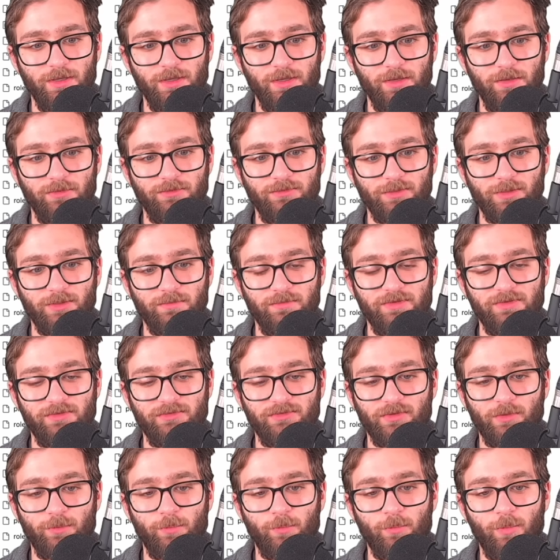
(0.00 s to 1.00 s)
a
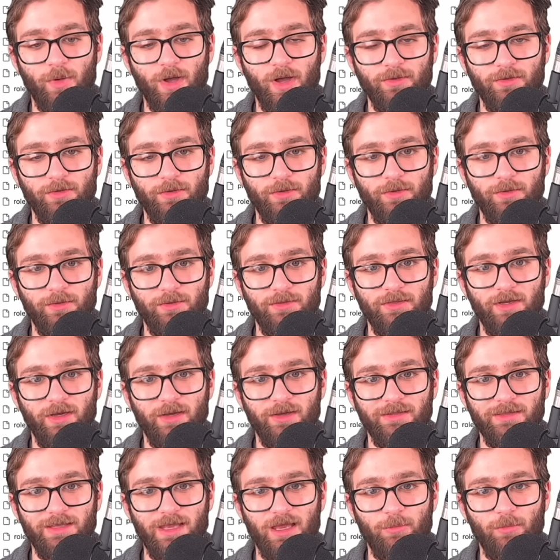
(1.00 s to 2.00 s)
service
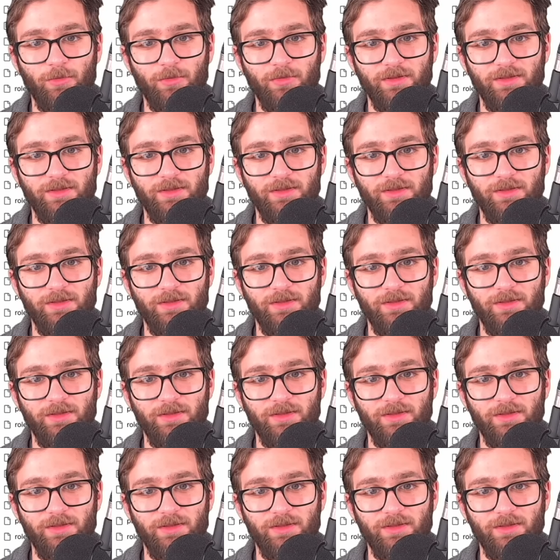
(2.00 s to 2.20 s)
monitor.yaml